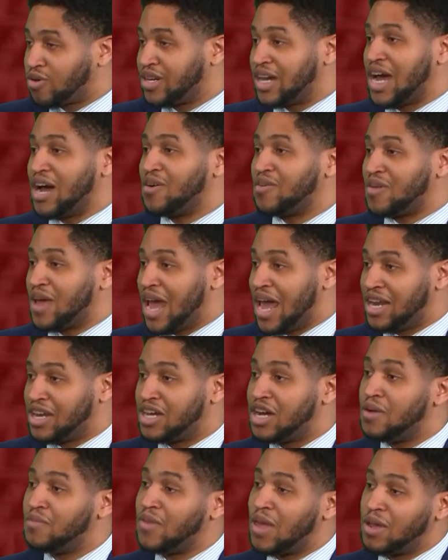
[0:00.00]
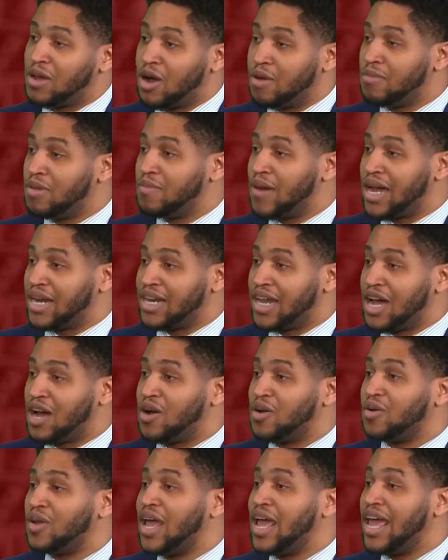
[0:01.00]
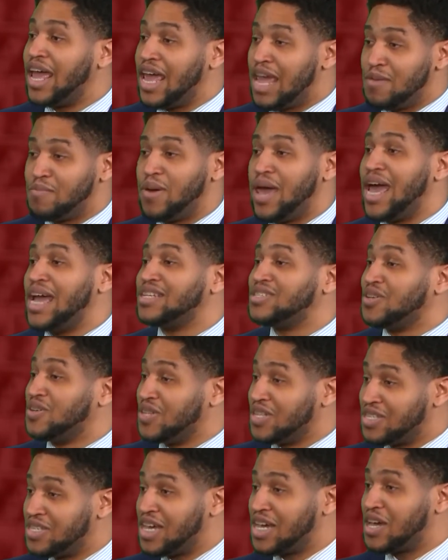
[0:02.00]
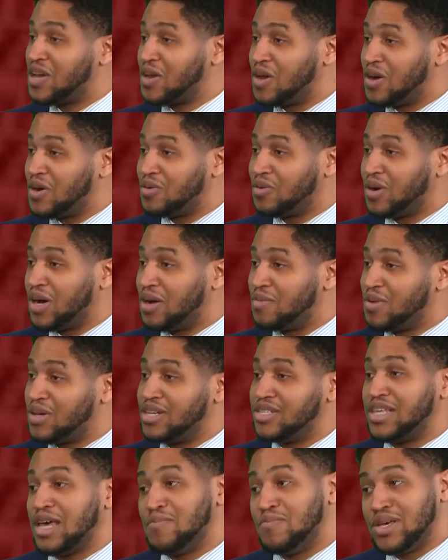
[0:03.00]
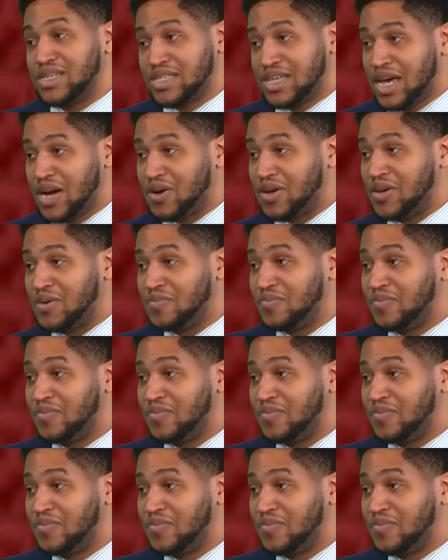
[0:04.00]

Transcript: out, they called me back down. It passed on the second go around because they miscounted.